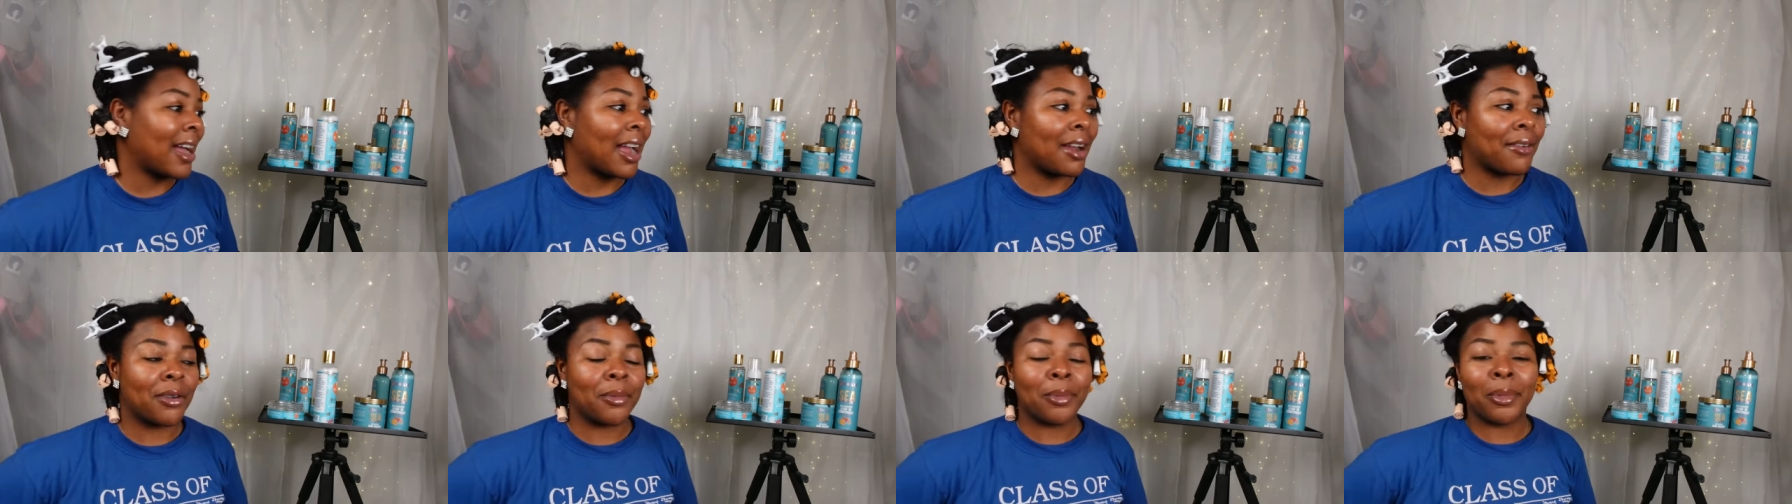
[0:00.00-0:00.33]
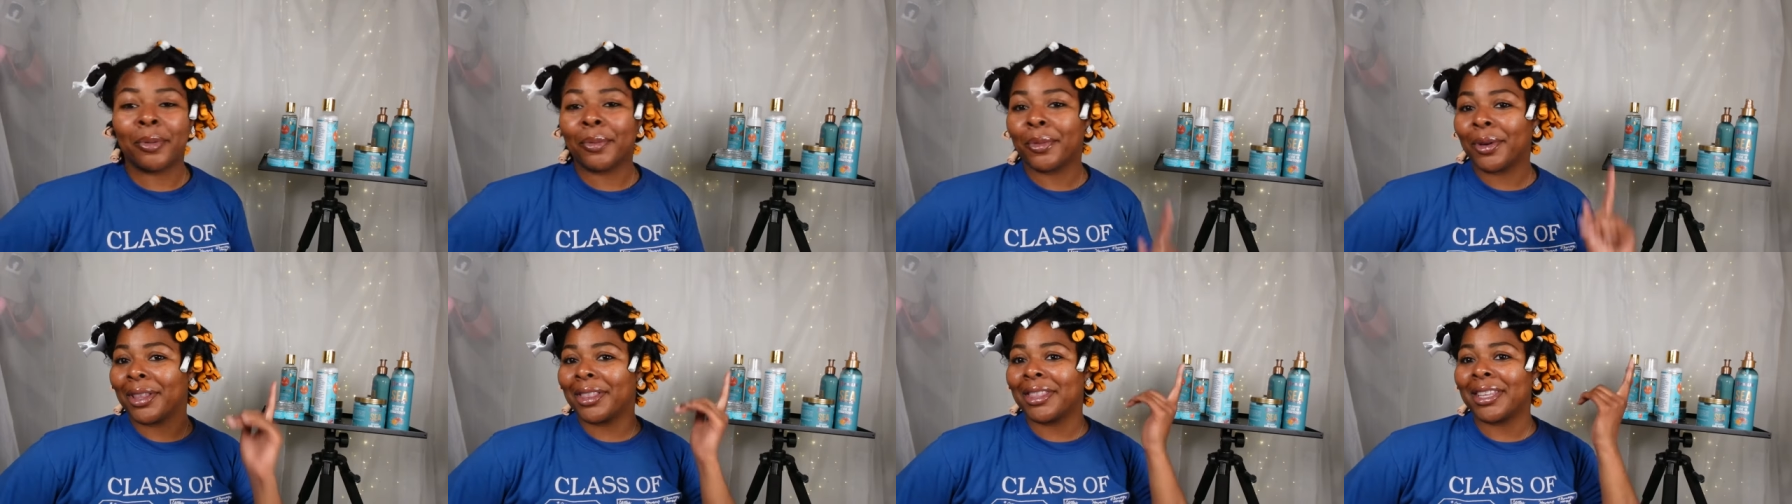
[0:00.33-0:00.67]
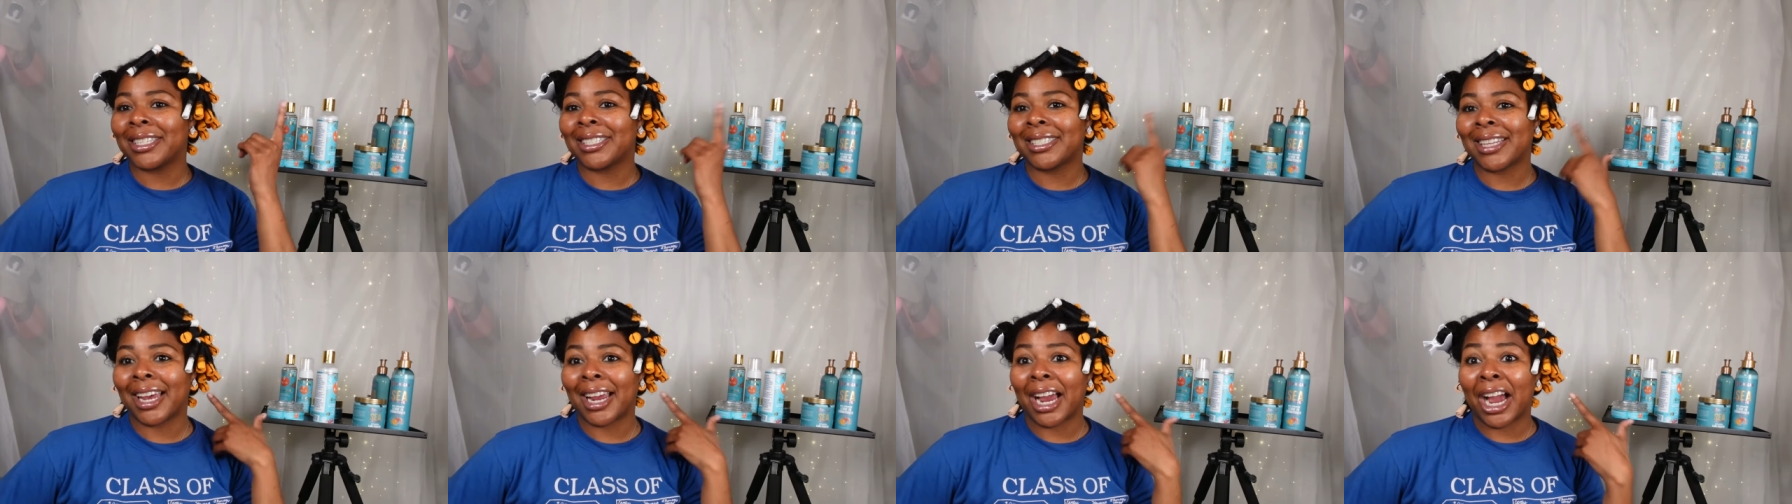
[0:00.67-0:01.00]
I remember on
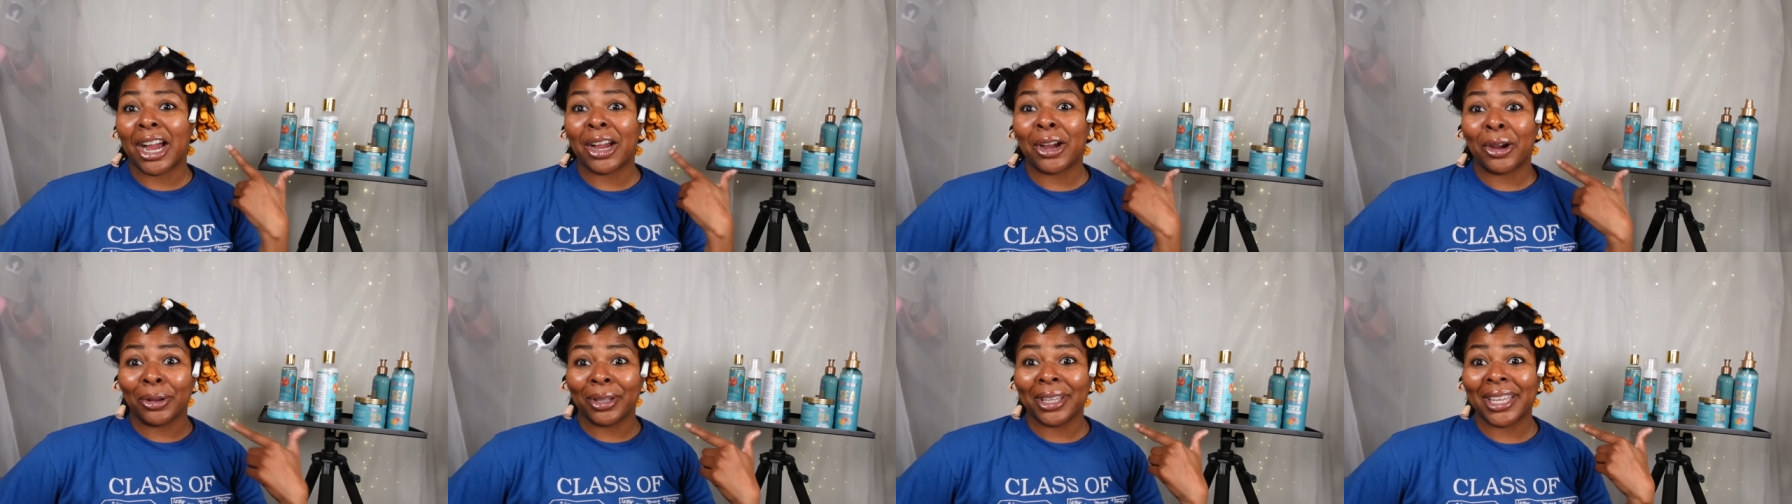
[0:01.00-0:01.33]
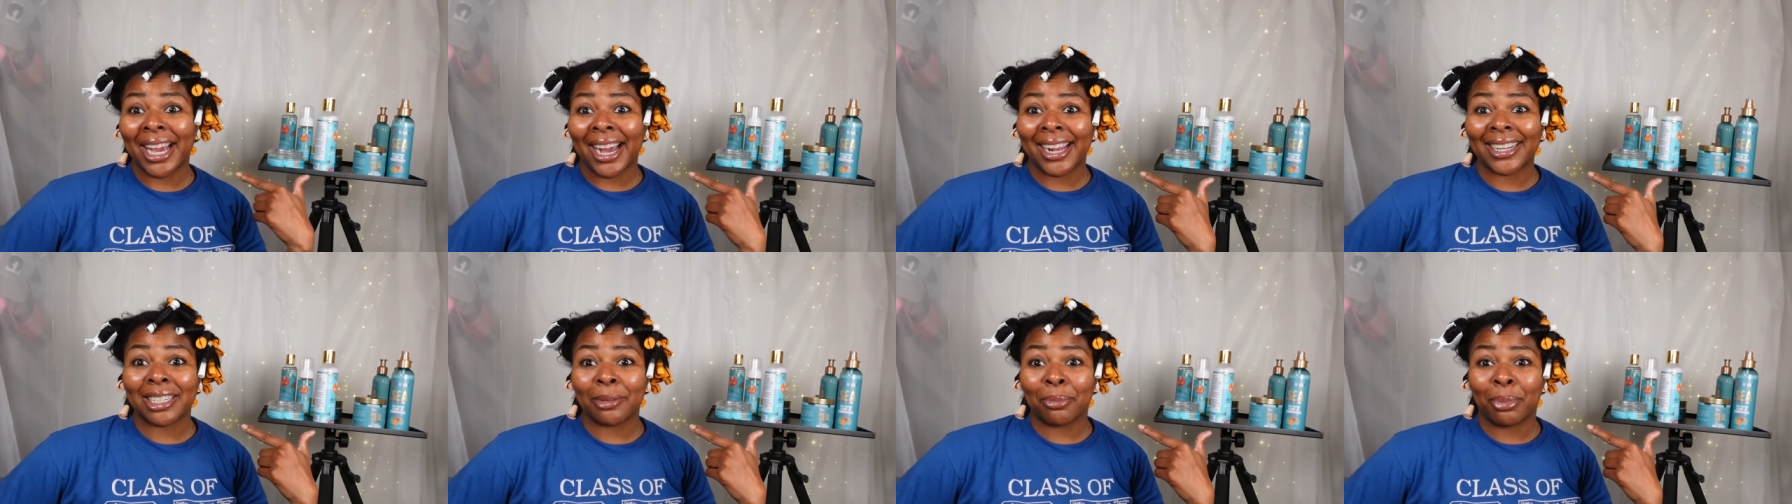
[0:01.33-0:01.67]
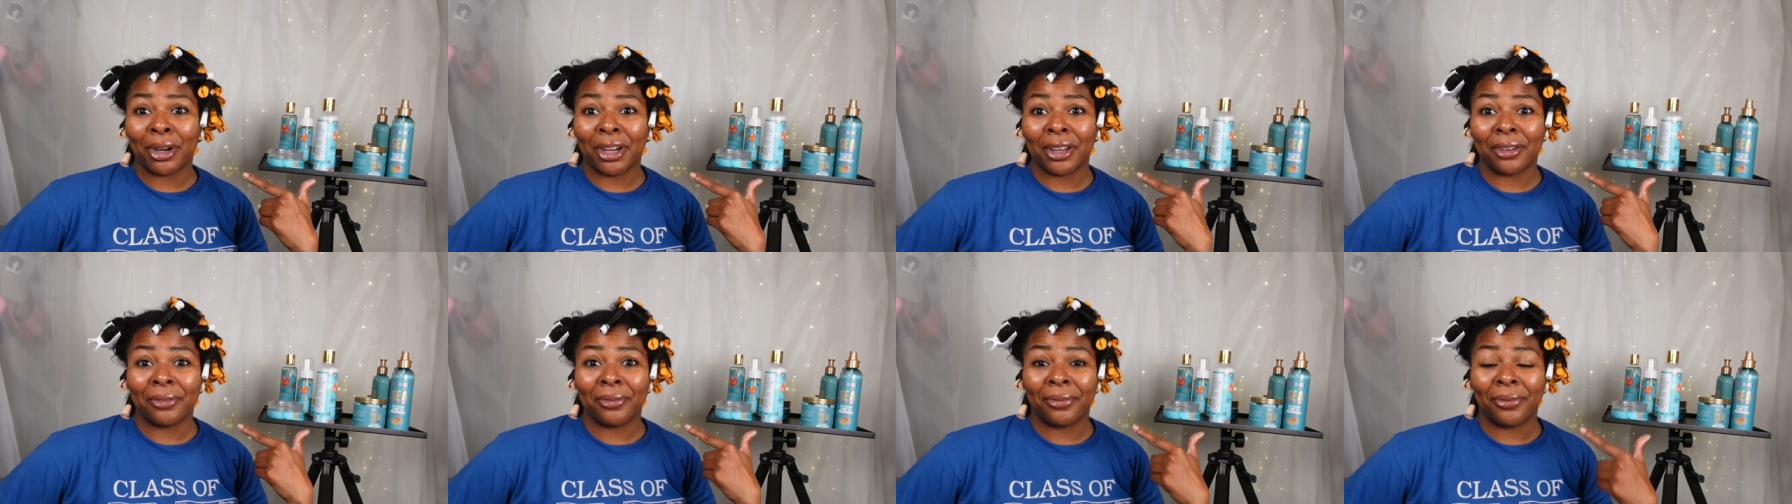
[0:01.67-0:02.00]
this side, I only had to
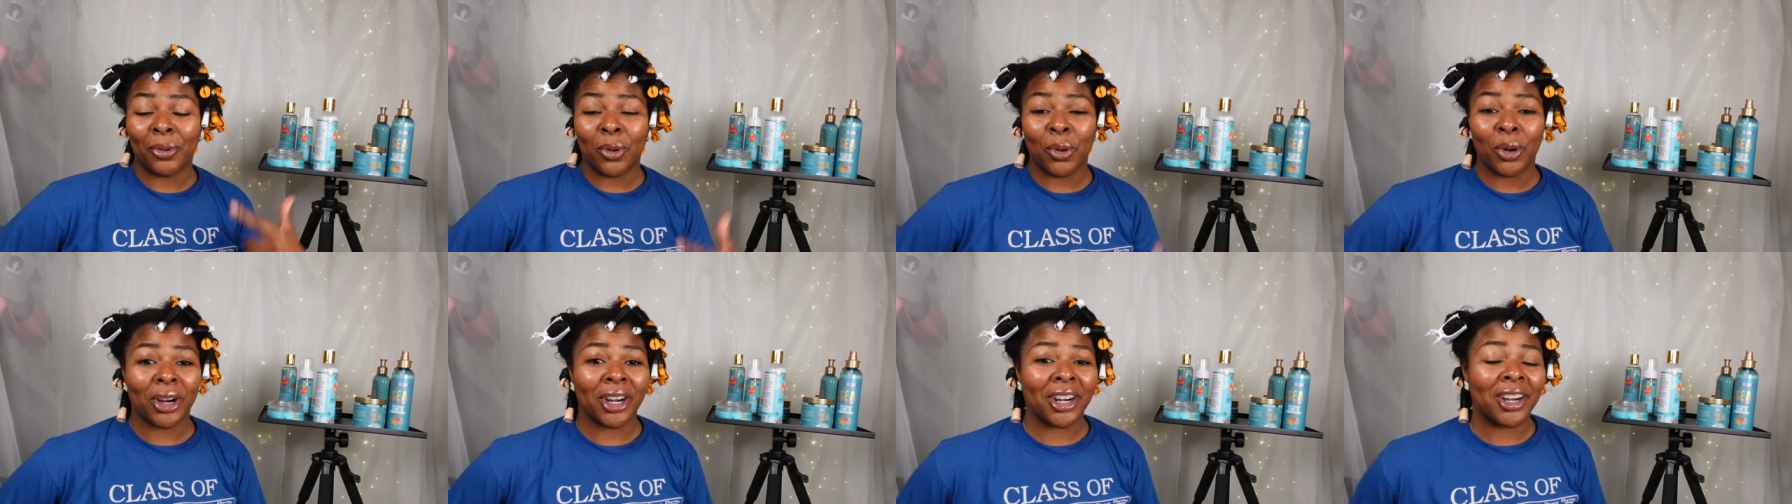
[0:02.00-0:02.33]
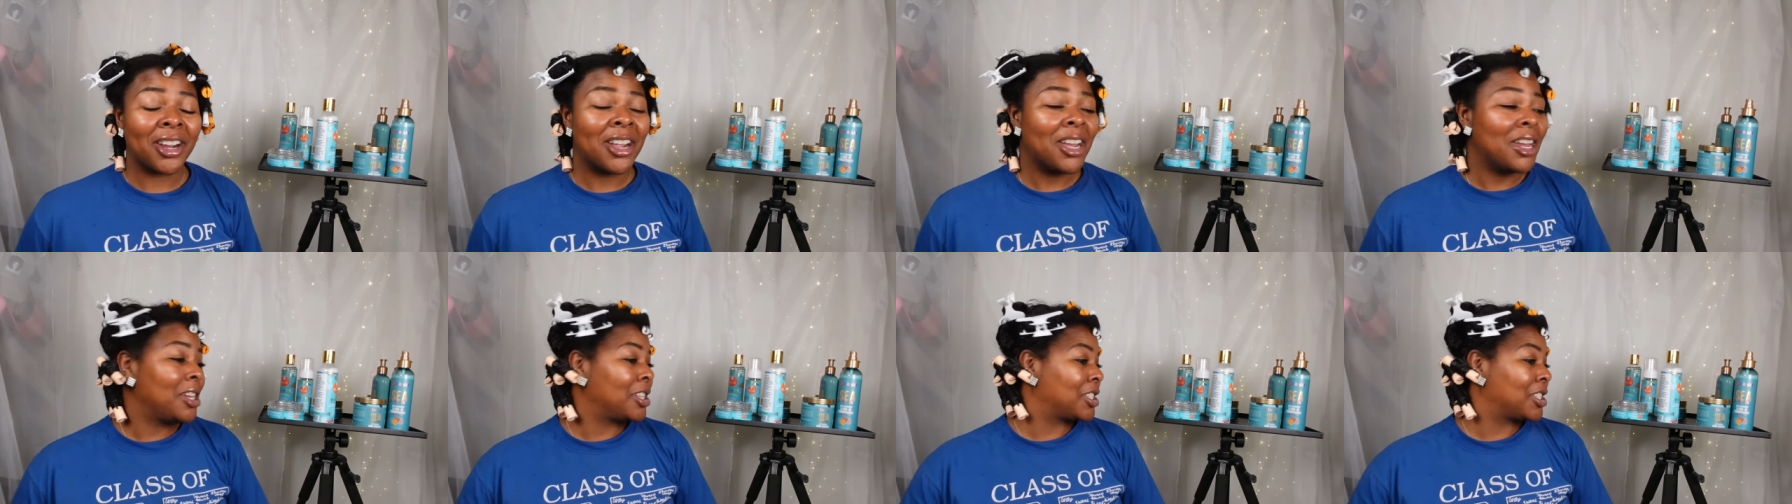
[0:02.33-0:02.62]
put in four,